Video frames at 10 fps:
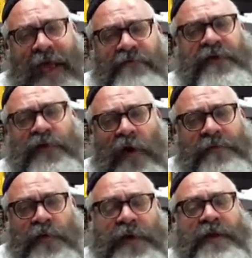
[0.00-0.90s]
every
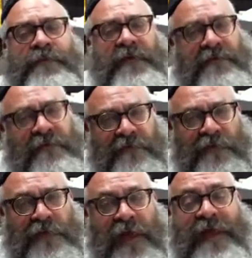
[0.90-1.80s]
time you eat a piece of
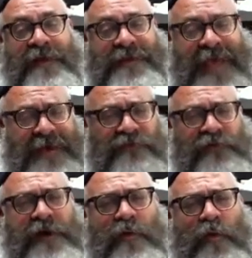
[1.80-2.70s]
food, you take a
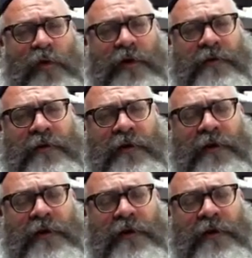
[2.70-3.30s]
drink of water